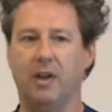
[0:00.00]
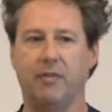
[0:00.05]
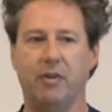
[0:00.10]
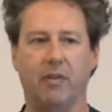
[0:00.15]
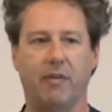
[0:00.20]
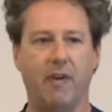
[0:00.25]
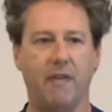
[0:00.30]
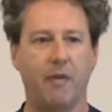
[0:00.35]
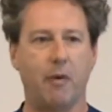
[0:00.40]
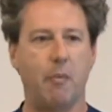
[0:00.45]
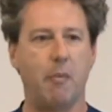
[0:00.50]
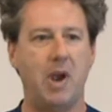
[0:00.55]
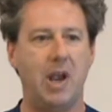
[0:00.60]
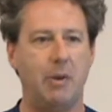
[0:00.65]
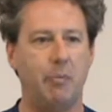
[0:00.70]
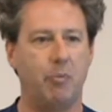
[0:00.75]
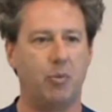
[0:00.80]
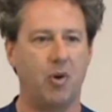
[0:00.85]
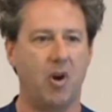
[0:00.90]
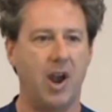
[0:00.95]
If you've ever
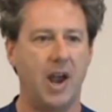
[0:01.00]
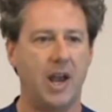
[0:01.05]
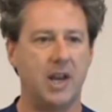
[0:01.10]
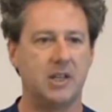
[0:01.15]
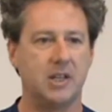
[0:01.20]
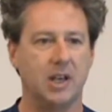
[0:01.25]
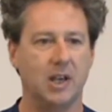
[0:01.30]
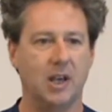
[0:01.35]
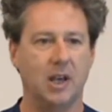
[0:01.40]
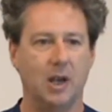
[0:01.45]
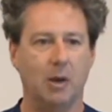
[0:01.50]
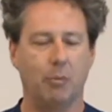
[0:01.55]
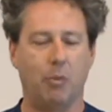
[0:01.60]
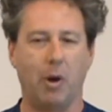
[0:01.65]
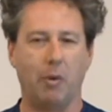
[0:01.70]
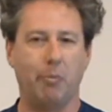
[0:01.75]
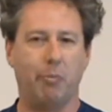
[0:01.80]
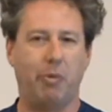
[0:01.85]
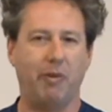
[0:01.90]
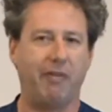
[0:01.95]
made bread,
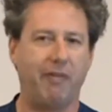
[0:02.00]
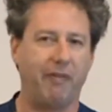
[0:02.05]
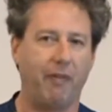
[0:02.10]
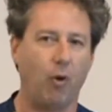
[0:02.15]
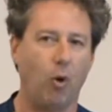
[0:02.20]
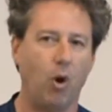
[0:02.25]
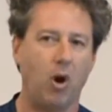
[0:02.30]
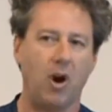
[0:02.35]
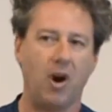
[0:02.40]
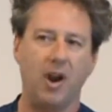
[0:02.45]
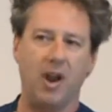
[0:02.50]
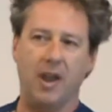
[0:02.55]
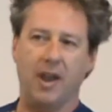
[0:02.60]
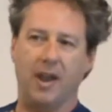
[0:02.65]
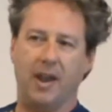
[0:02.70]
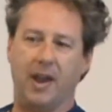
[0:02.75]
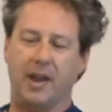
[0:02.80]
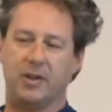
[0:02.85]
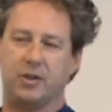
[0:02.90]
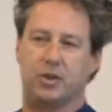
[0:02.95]
but before
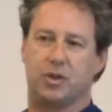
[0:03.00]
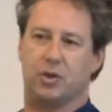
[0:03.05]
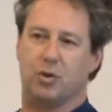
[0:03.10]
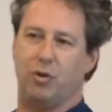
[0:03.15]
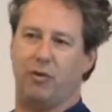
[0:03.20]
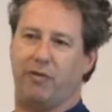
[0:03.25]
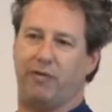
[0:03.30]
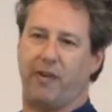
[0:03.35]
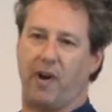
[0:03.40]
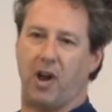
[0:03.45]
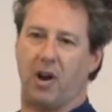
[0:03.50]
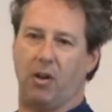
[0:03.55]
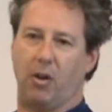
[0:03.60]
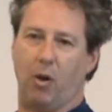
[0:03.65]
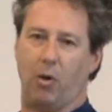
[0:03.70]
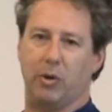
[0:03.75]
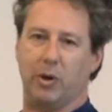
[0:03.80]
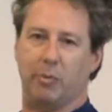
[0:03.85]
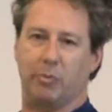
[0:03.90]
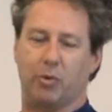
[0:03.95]
it's too far
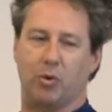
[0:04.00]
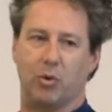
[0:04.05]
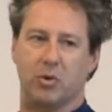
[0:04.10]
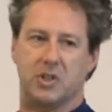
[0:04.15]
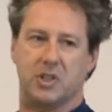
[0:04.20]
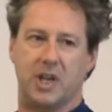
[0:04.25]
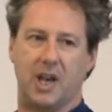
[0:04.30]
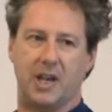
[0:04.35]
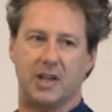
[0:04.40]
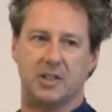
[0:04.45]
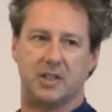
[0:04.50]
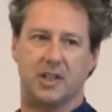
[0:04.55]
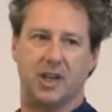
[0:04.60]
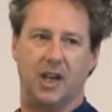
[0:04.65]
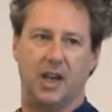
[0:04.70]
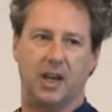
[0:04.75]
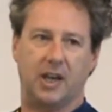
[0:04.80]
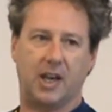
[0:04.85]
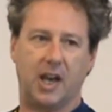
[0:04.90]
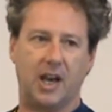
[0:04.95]
along the process,